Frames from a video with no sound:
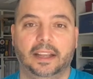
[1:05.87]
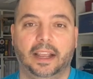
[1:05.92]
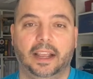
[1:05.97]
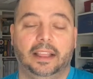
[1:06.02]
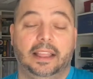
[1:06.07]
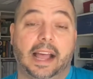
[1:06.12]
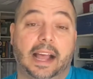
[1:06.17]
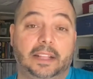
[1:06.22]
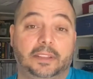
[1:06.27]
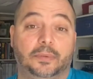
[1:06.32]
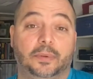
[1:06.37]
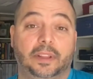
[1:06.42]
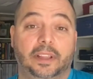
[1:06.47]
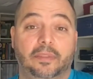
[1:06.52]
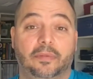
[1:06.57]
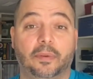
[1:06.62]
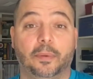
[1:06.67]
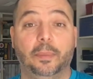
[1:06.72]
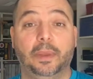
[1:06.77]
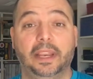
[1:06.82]
And that's really
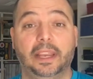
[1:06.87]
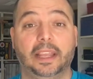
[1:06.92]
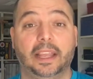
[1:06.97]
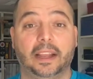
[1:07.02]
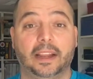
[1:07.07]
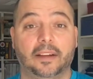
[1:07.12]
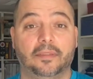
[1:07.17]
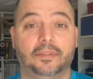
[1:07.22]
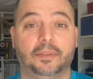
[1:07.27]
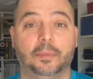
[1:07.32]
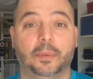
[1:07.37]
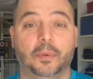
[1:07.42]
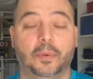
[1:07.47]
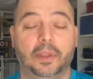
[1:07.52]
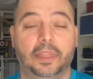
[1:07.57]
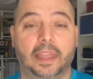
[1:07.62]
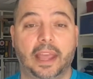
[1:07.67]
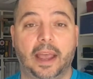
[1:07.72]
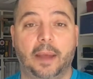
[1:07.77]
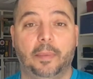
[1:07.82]
for me to get comfortable
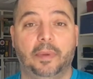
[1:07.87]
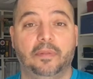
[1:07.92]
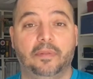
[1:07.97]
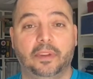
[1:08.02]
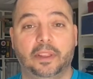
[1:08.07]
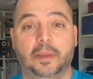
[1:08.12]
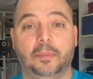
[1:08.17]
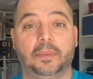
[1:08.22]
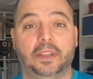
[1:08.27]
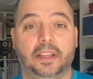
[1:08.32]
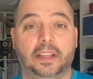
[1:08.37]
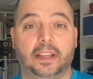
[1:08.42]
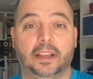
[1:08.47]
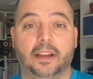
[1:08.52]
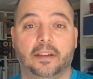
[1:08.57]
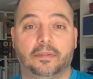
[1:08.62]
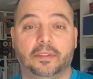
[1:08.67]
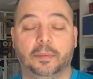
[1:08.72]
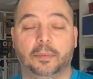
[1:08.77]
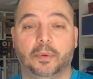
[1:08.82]
with them and for them to get
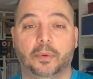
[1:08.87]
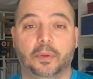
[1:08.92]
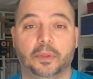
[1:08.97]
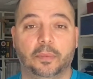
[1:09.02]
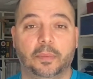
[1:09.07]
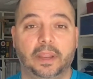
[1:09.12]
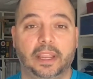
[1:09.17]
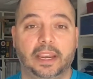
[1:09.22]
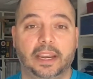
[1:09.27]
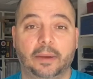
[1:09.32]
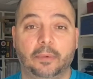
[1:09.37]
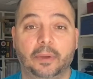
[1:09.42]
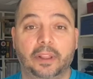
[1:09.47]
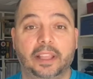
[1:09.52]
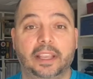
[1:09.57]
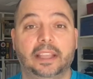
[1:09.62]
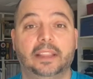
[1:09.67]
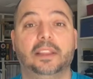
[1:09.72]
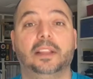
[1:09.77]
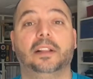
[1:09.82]
comfortable with me. And I
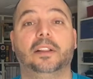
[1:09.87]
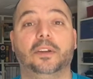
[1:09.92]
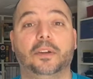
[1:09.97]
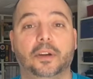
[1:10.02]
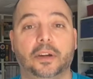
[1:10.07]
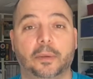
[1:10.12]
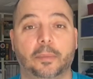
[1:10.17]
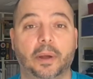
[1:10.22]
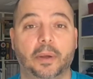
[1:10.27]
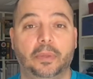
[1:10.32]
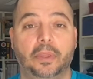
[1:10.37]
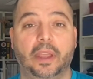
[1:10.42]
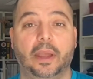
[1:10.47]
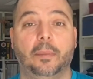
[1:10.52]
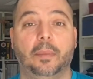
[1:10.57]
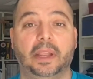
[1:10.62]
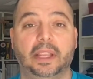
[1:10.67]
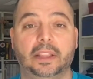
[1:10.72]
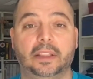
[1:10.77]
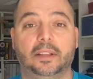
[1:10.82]
really get to learn about
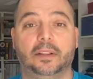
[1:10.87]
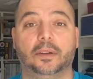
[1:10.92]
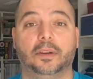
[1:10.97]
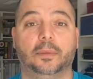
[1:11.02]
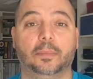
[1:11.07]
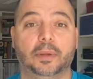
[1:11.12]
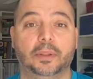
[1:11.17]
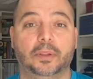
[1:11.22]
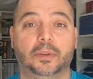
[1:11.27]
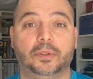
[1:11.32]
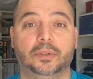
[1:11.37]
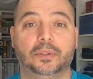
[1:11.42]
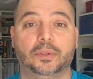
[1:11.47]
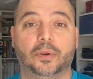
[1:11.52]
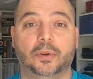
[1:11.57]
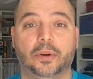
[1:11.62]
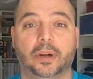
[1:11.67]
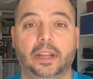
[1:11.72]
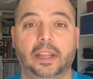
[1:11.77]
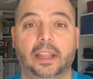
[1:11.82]
them. I get to learn about their
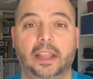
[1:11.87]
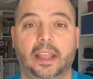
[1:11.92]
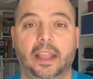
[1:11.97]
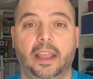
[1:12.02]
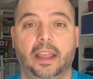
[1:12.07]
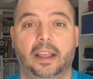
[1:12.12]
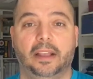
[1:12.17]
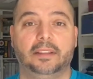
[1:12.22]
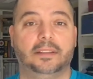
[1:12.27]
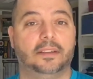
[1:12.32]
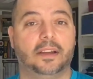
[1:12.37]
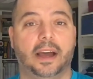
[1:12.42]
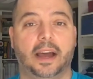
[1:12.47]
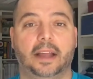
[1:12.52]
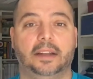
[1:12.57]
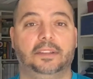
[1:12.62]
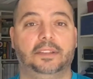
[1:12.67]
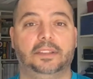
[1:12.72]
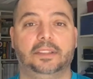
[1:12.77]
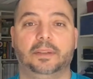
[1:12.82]
story. It's
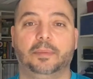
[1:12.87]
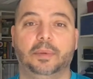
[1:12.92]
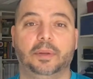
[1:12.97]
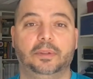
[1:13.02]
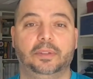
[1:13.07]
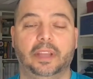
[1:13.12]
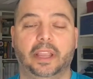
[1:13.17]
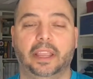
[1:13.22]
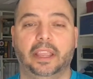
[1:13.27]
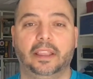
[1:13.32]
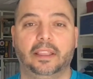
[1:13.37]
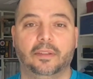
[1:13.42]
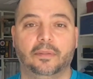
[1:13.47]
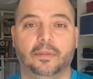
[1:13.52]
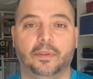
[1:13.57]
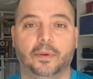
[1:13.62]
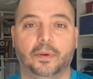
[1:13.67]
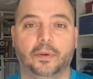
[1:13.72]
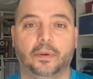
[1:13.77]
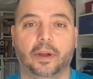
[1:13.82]
not just about taking the
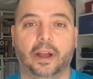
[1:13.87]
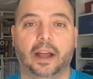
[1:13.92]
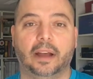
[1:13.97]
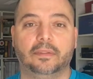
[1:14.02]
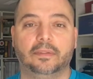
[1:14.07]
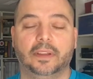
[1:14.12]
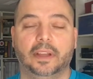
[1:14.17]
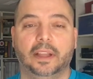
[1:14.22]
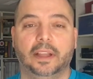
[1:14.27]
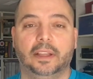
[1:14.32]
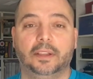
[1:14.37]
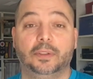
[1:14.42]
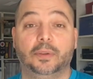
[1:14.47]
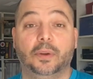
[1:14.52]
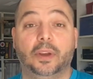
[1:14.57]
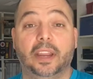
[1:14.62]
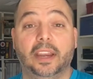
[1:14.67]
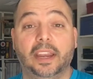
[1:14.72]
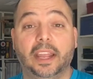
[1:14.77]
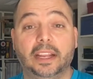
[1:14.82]
photograph. So
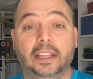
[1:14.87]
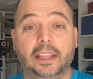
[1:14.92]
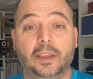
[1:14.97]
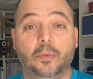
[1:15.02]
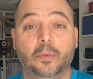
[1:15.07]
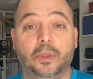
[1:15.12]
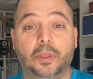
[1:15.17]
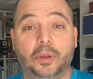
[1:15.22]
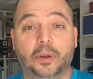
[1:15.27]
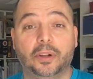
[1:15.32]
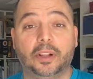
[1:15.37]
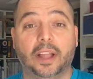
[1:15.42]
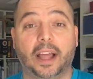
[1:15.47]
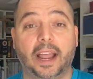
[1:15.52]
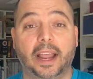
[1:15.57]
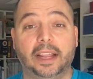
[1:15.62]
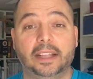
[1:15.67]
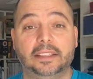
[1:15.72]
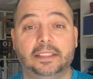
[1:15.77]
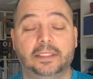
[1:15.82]
connecting with your
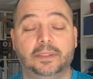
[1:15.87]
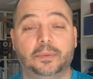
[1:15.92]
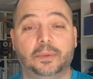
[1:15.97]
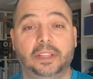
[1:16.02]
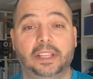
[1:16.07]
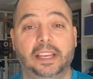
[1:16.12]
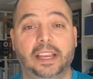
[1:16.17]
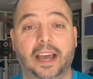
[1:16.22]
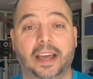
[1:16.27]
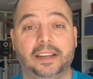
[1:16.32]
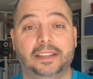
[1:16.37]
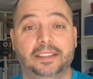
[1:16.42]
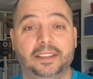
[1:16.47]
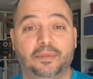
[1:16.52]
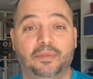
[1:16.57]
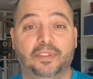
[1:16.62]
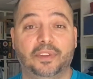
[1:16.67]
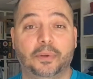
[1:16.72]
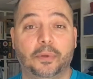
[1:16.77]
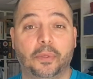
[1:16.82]
clients is really not a
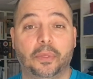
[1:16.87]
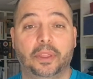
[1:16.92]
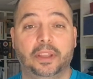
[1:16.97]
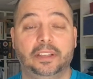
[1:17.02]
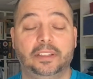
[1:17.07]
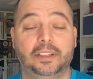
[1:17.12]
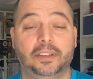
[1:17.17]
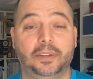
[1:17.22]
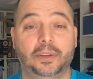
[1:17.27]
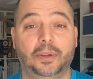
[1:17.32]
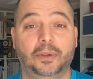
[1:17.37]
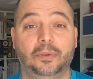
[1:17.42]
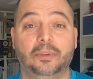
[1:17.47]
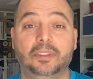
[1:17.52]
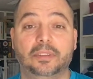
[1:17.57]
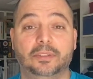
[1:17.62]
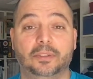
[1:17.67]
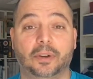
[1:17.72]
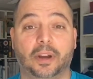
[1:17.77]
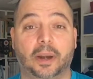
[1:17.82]
difficult thing to do.
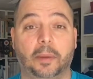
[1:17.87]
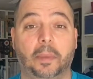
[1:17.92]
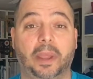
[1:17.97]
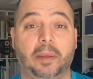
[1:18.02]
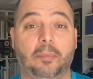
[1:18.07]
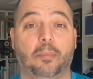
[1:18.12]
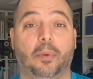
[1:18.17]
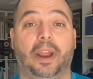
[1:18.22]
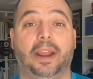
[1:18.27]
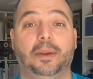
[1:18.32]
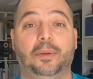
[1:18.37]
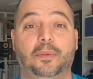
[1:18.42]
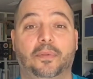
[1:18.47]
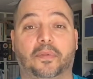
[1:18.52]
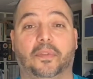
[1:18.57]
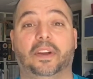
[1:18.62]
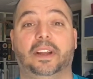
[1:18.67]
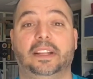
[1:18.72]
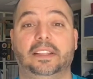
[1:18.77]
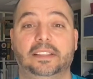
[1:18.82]
It's trying to make brand new
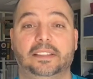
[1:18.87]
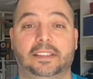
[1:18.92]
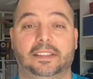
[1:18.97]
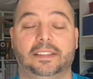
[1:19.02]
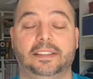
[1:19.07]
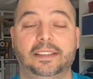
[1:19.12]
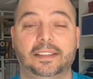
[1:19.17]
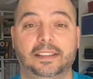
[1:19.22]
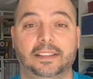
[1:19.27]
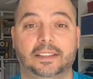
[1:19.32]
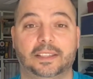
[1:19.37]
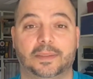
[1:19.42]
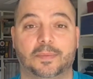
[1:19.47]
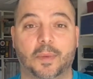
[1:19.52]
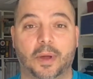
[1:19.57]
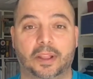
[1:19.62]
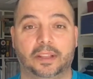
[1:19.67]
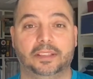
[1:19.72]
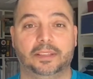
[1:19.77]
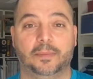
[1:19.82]
friends in the
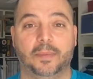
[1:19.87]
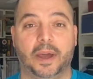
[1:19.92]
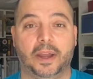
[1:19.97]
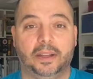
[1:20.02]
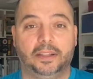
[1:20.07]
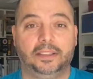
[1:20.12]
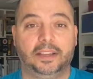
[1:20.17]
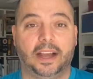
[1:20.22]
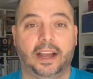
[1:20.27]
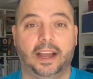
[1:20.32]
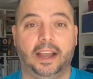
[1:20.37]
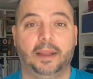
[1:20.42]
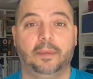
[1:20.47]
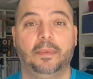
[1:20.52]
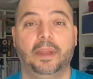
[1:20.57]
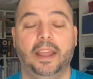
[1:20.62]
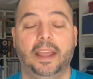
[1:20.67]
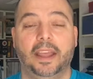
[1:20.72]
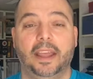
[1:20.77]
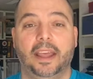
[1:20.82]
smallest amount of time,
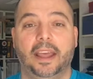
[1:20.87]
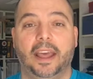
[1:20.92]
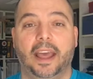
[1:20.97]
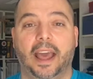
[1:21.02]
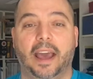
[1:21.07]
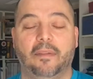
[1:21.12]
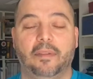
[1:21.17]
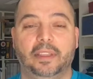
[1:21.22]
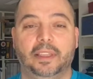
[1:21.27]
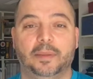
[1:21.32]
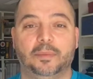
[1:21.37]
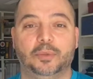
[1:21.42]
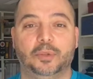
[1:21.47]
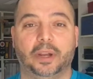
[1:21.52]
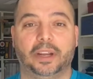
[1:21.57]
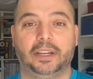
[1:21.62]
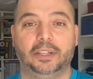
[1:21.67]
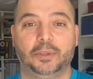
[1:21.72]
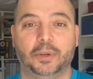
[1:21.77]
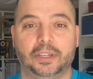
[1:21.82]
having them
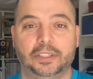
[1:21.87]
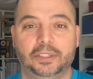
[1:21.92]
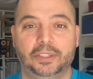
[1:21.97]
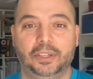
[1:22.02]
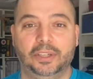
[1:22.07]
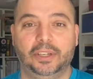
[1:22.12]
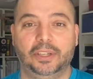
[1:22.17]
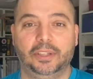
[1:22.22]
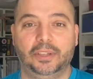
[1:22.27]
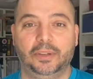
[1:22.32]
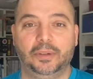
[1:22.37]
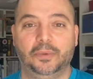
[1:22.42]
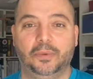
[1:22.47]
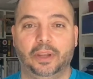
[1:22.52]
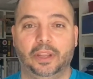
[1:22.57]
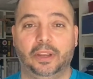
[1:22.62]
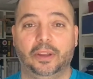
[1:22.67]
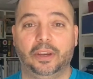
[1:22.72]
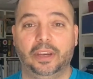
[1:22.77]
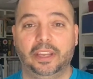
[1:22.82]
trying to trust you to do
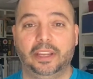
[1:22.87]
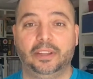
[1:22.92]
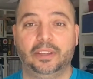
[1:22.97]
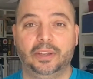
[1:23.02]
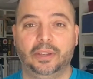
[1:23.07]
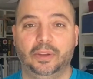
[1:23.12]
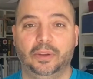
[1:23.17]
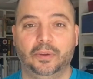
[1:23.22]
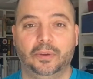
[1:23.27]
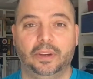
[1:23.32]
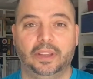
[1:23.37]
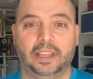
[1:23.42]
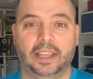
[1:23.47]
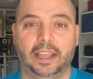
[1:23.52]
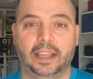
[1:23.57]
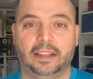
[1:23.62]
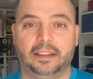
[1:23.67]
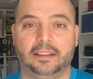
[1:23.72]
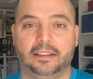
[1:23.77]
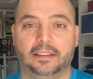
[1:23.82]
what you need to do to
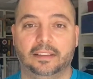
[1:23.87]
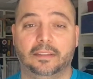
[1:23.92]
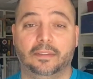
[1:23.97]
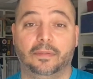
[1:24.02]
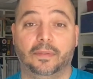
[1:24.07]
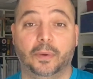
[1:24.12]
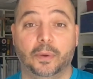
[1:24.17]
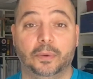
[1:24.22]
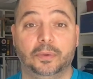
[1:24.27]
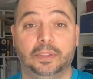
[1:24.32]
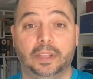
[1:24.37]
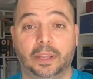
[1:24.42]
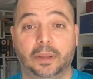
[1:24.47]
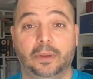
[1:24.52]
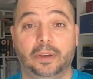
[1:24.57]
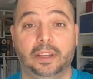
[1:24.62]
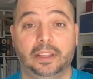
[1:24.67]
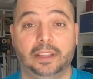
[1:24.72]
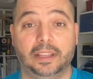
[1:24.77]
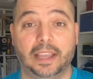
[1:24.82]
get the photos that
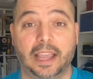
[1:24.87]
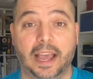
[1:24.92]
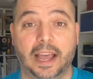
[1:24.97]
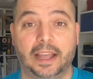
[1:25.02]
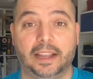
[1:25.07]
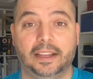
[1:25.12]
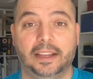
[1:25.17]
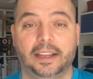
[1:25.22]
you need to get.